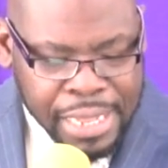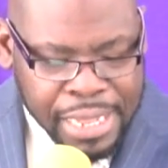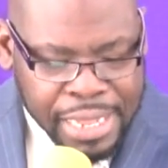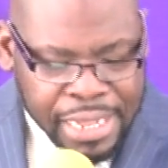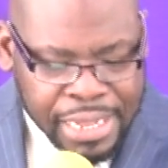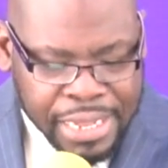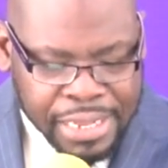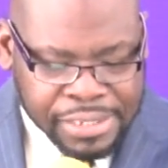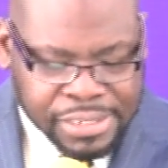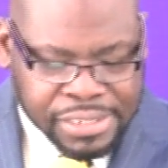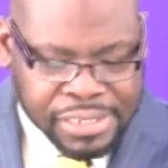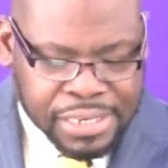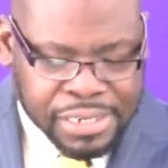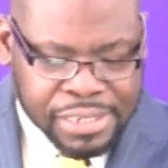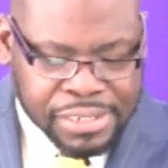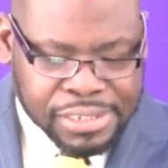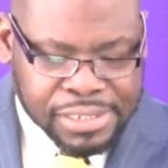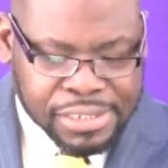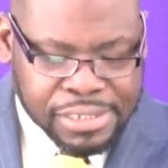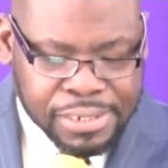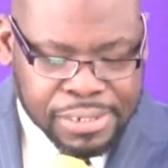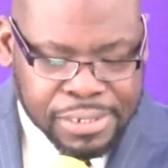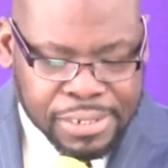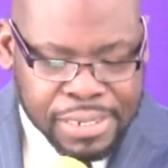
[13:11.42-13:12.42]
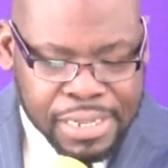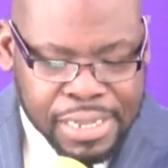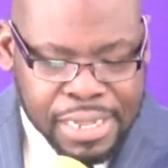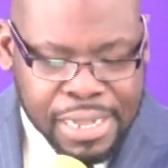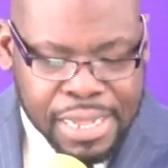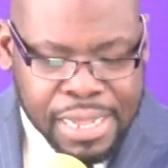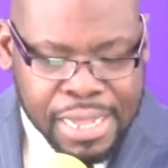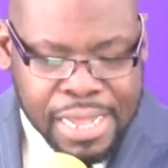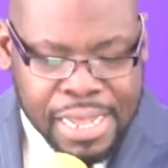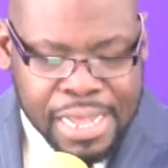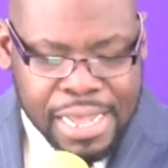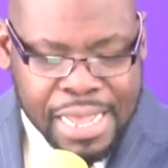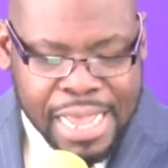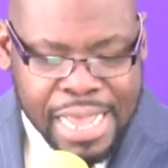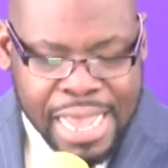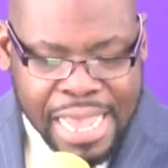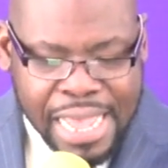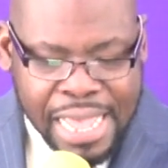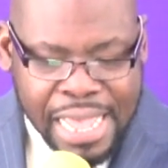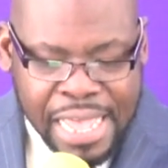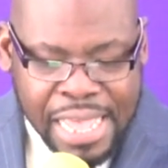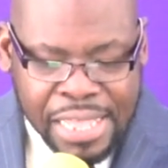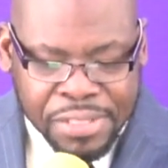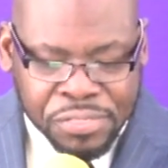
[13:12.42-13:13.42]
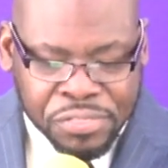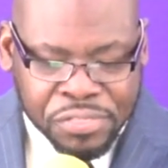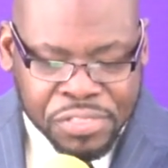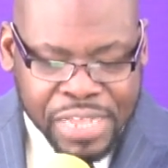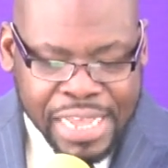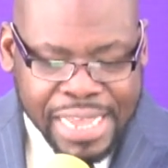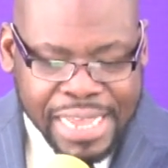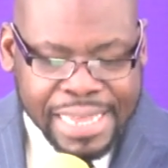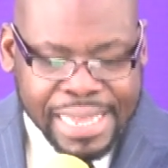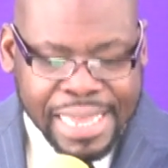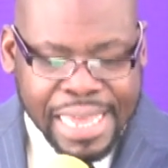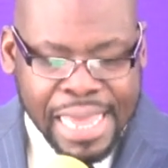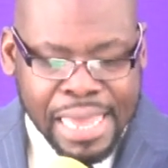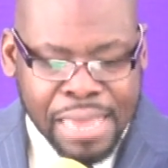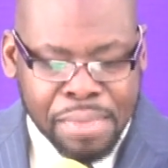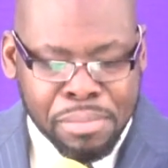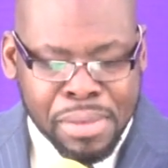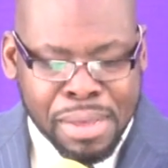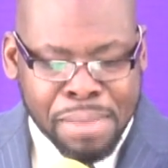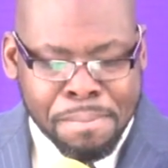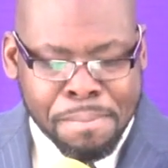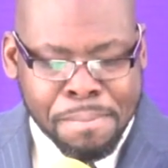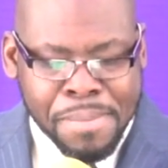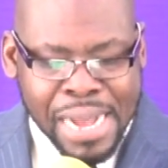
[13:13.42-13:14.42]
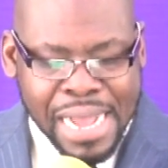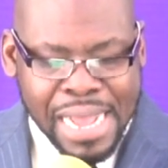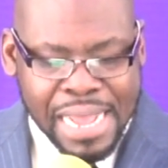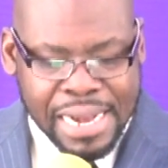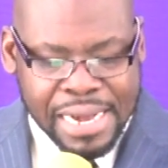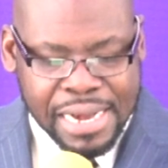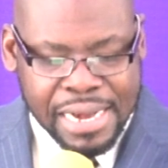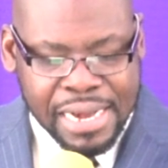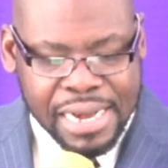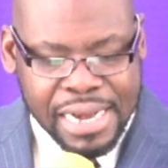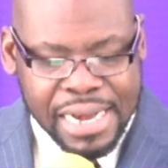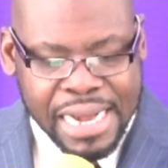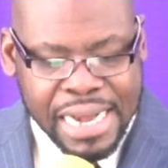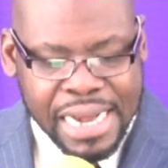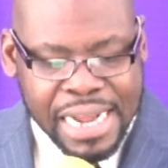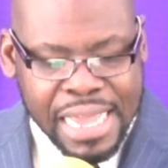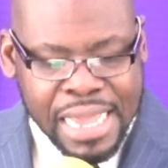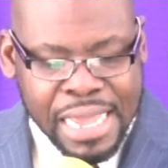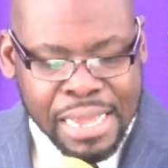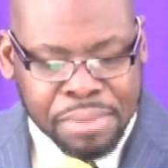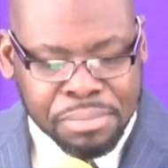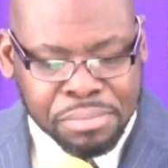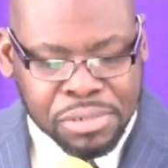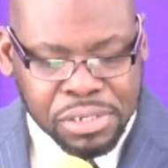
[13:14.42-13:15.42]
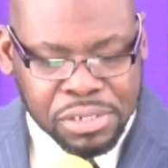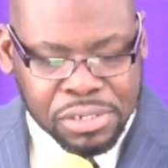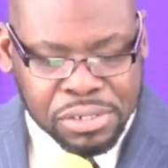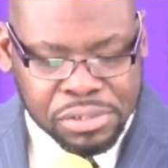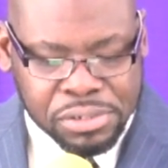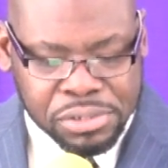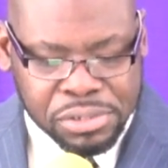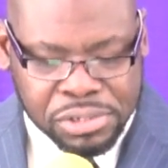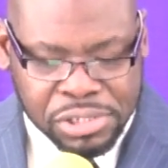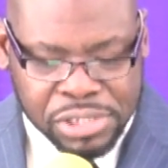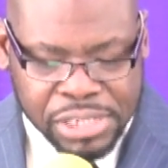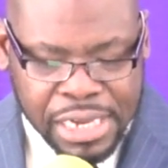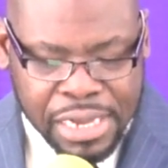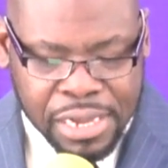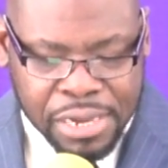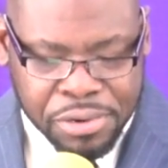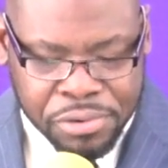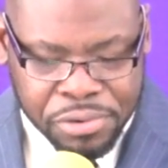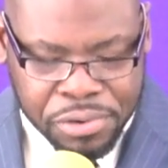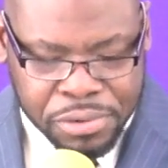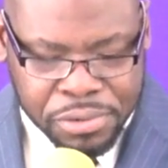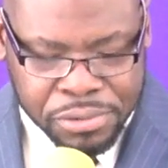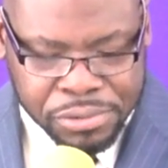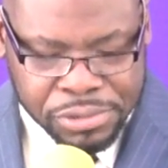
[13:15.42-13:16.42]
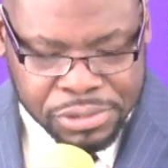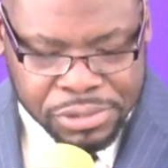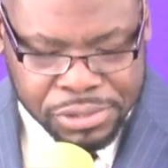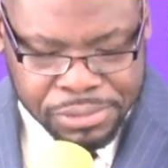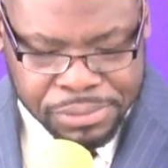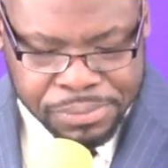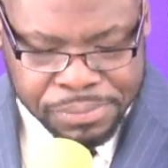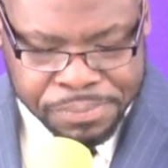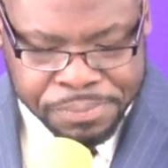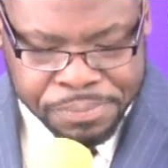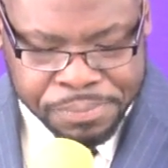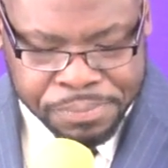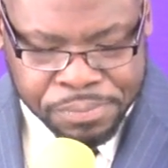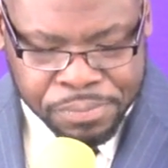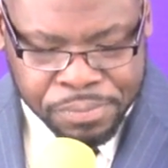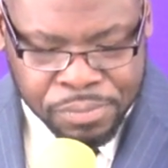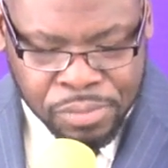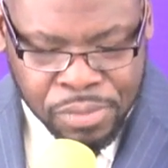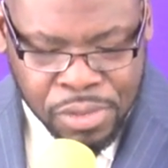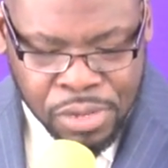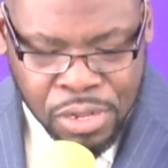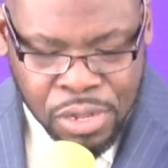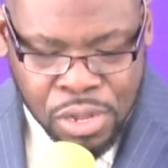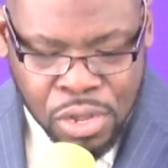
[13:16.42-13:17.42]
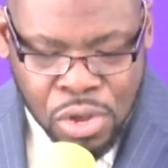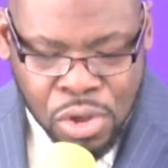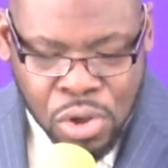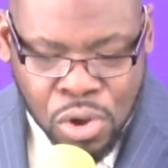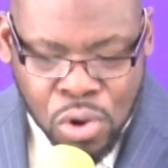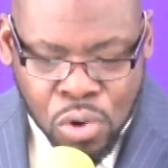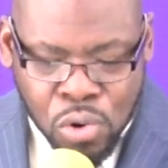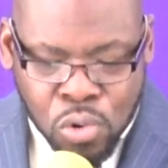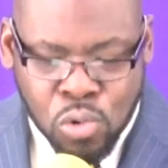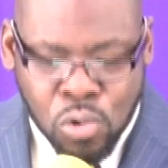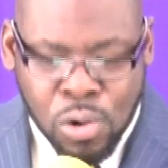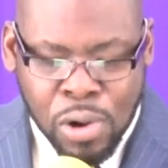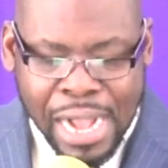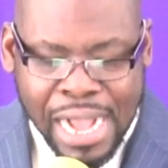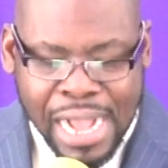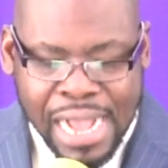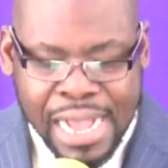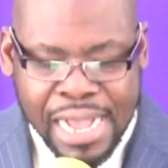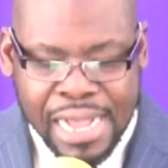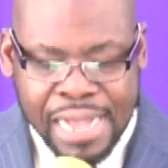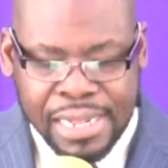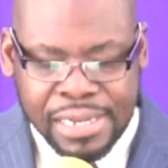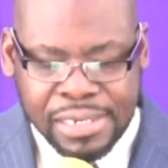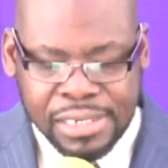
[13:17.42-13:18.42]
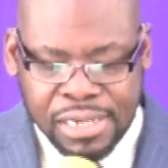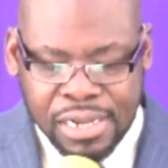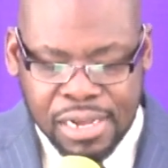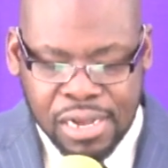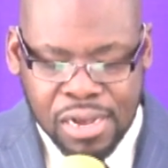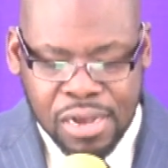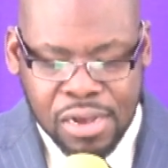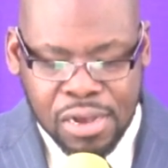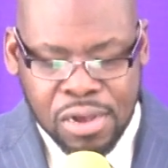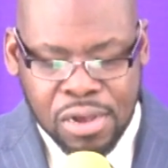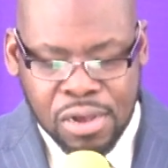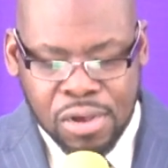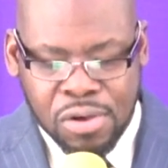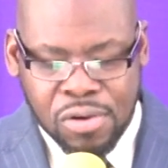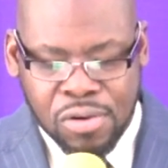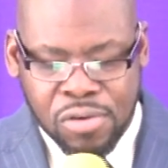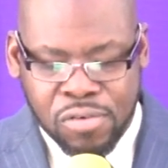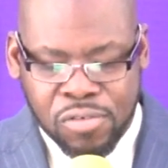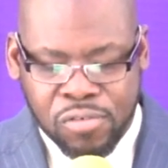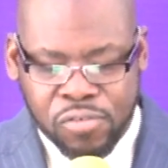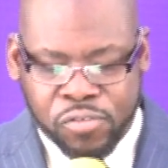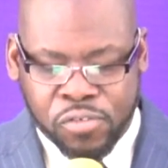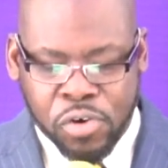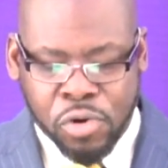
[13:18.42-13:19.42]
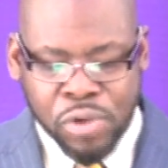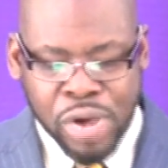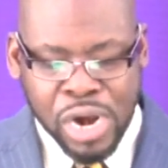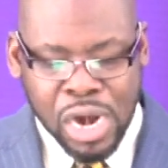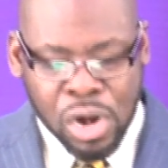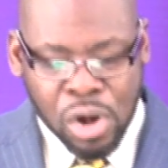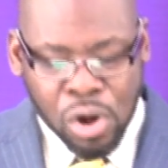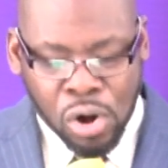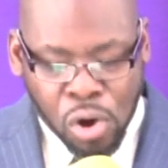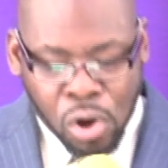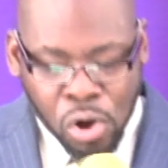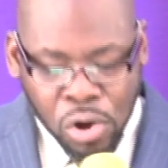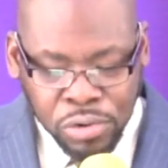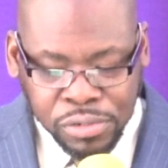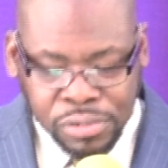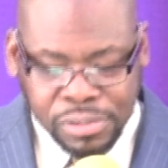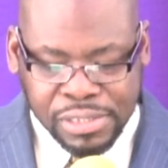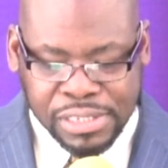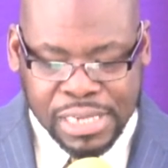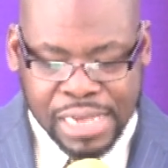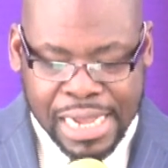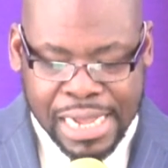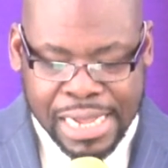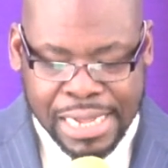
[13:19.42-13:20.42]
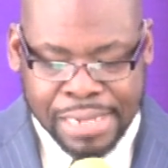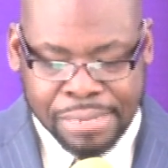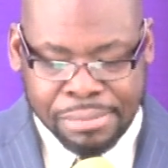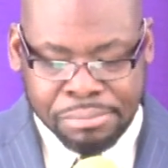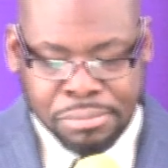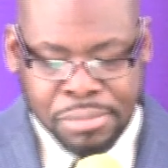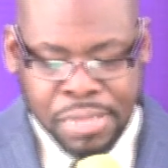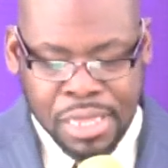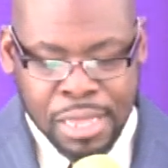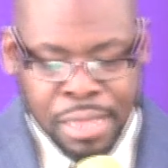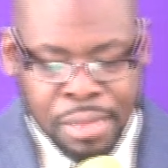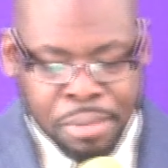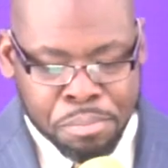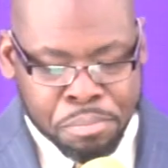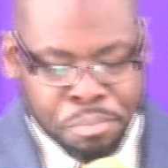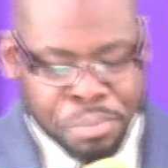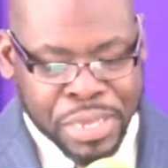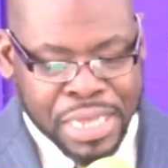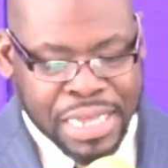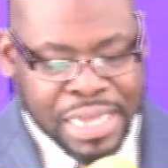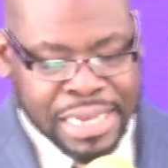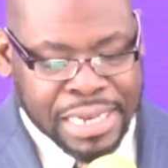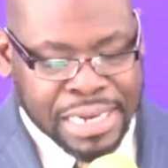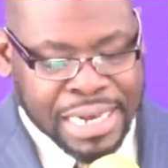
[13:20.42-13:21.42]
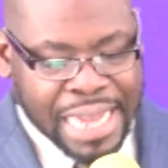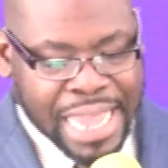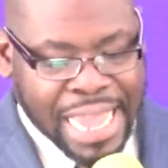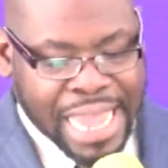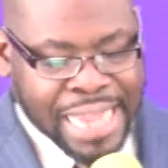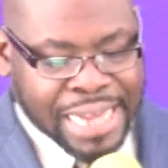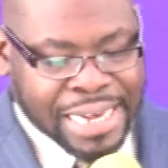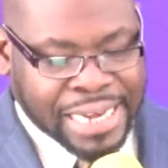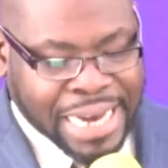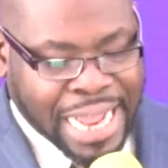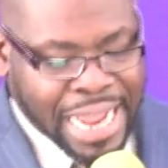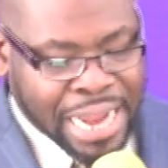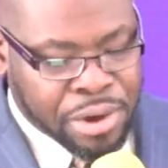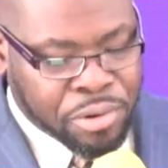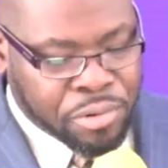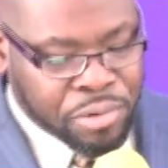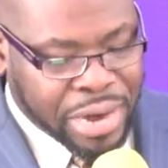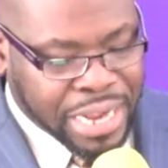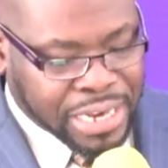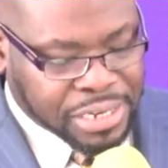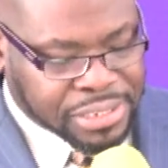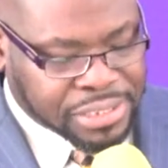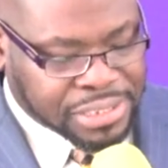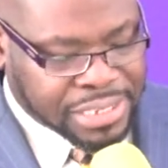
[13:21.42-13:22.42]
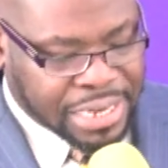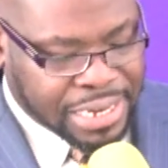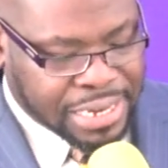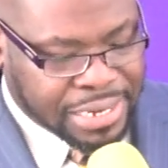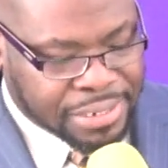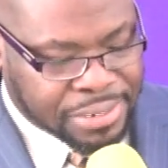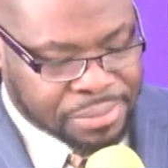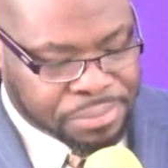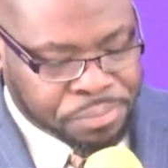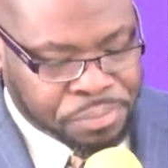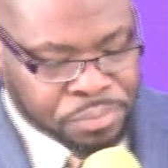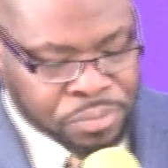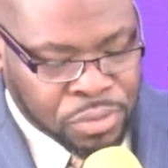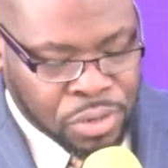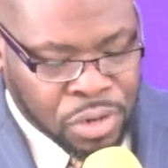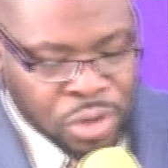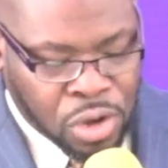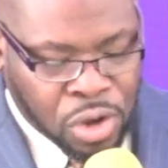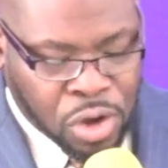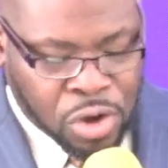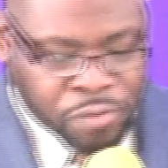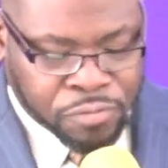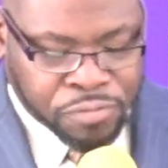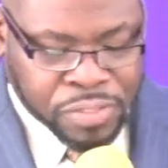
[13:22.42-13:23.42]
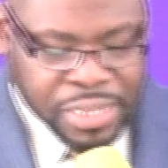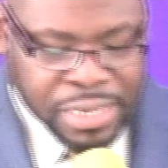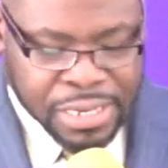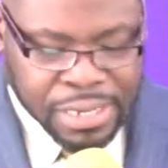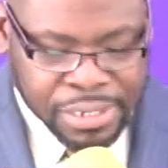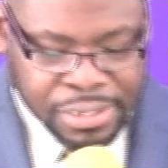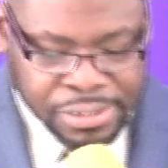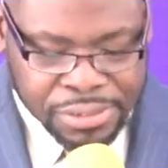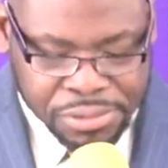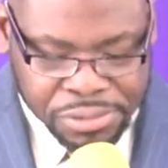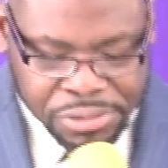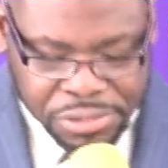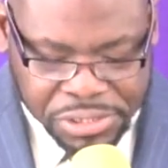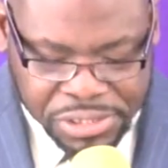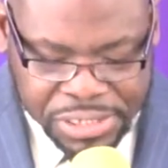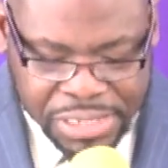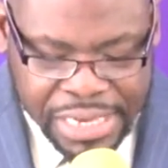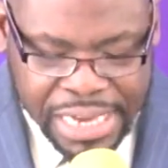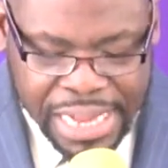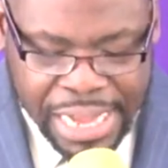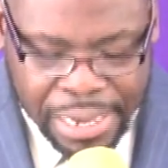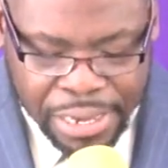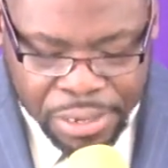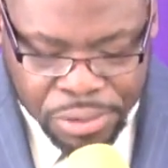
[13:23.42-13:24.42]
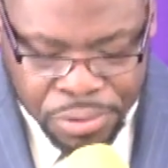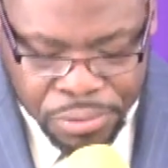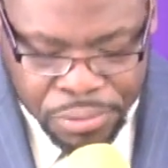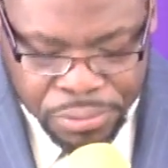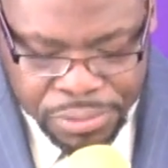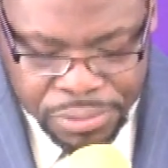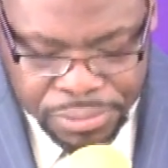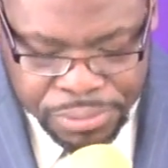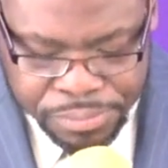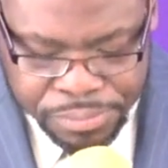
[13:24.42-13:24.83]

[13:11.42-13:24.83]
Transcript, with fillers: It says, And there came a man named Jairus, who had for a long time been a director of the synagogue.